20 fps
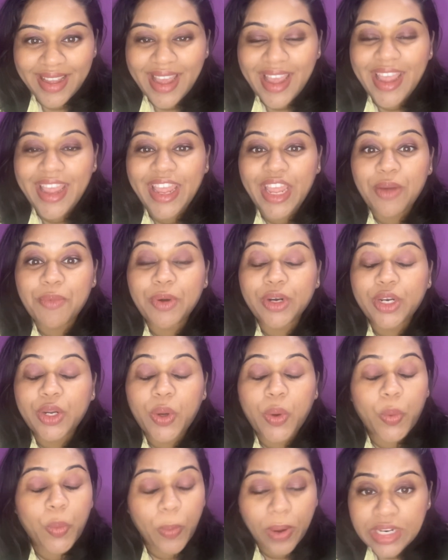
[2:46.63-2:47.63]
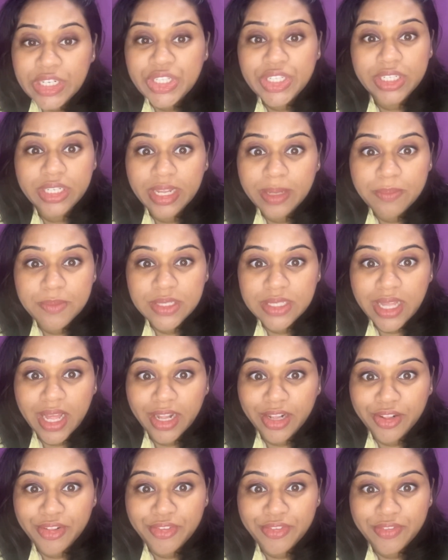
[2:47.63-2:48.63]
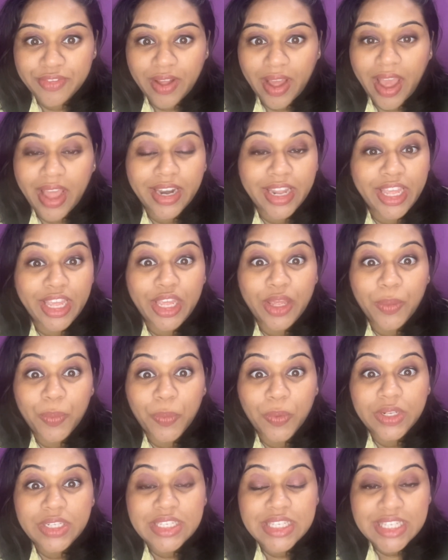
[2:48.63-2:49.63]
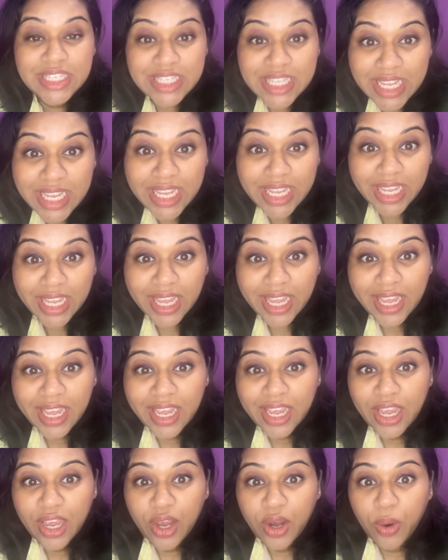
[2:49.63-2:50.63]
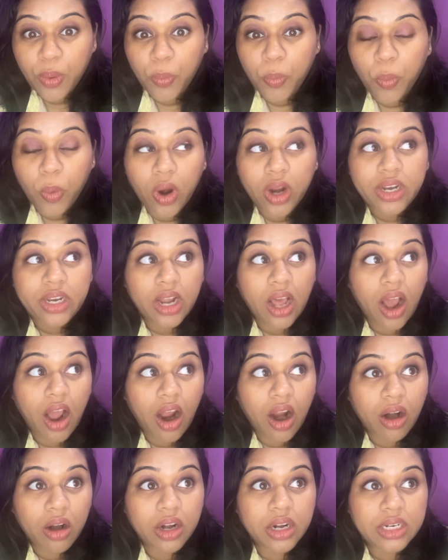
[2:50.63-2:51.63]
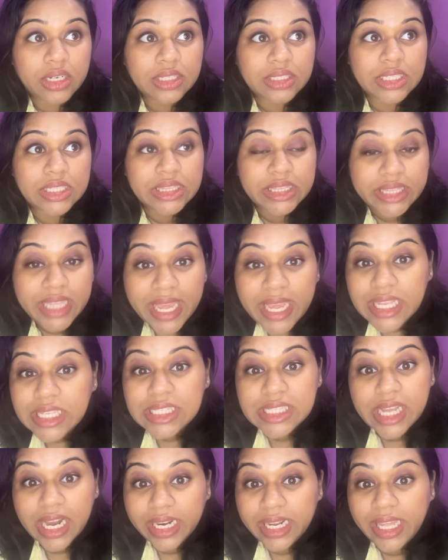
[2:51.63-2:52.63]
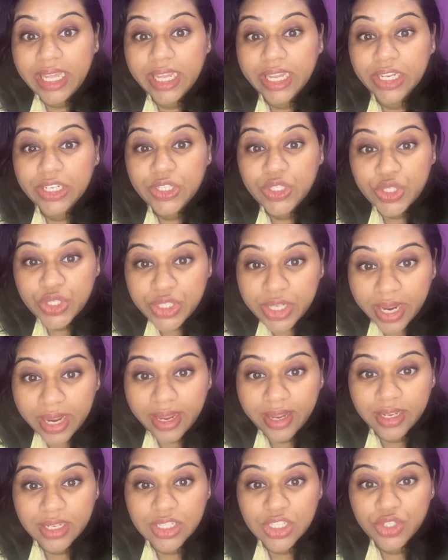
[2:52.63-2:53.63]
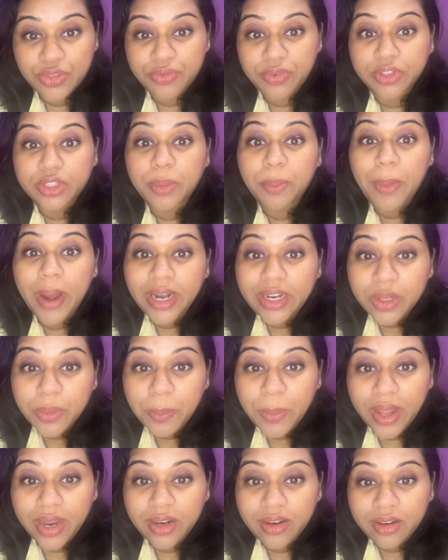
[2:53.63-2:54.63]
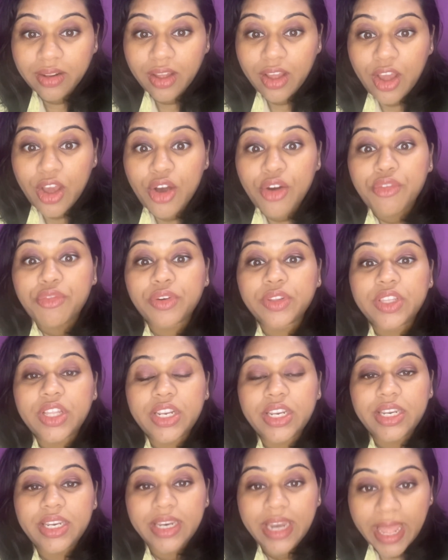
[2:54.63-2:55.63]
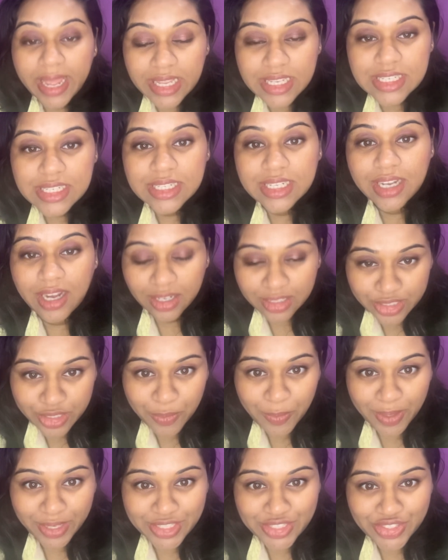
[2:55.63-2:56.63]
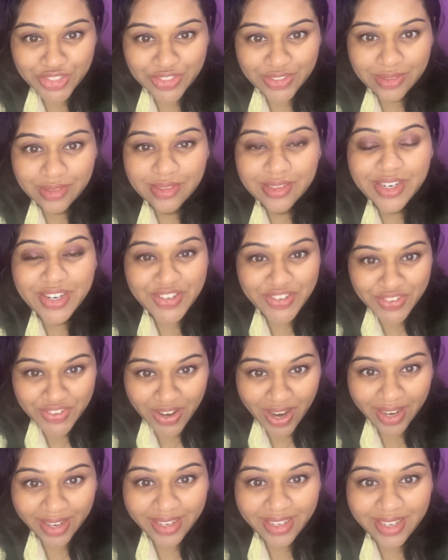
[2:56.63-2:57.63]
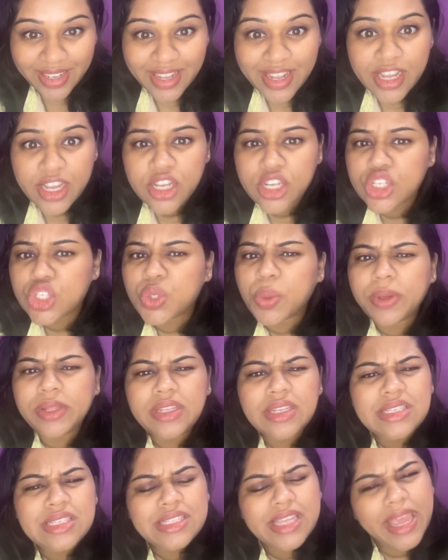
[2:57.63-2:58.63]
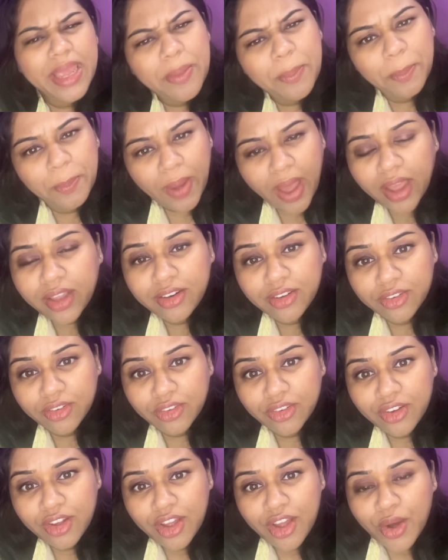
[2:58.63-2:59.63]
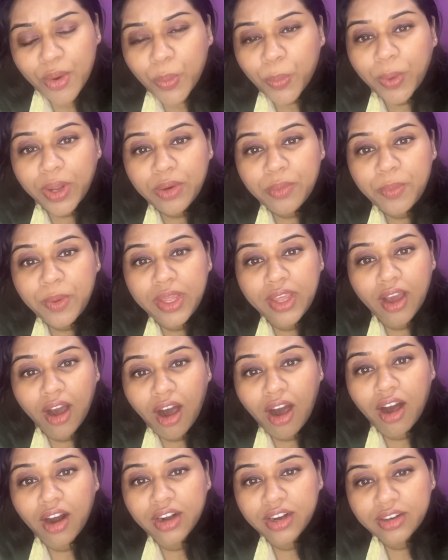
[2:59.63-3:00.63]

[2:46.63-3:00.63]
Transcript: He would question himself and he would see what are the things that he can change for the betterment for the next cultivation, right? So in the same manner, when we are